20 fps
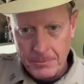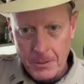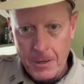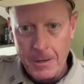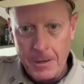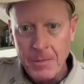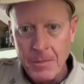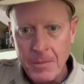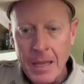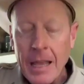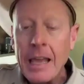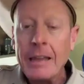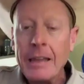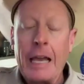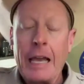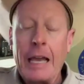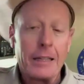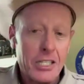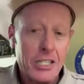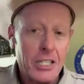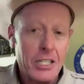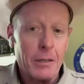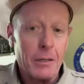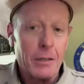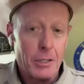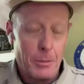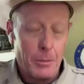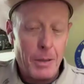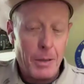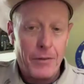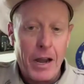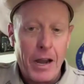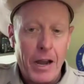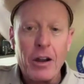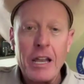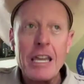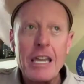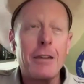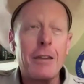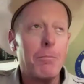All right. Now listen, to be
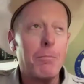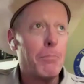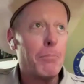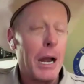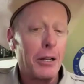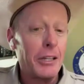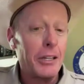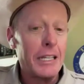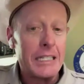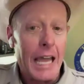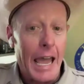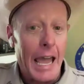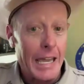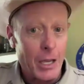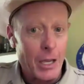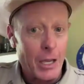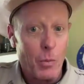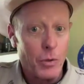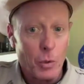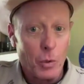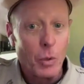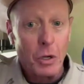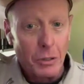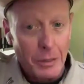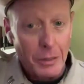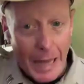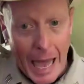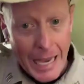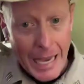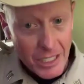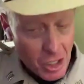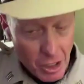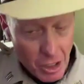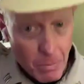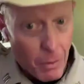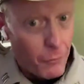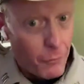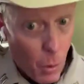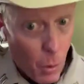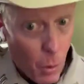fair, he could barely tag it with a real
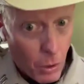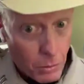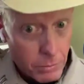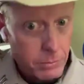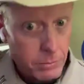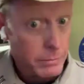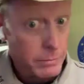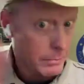license before.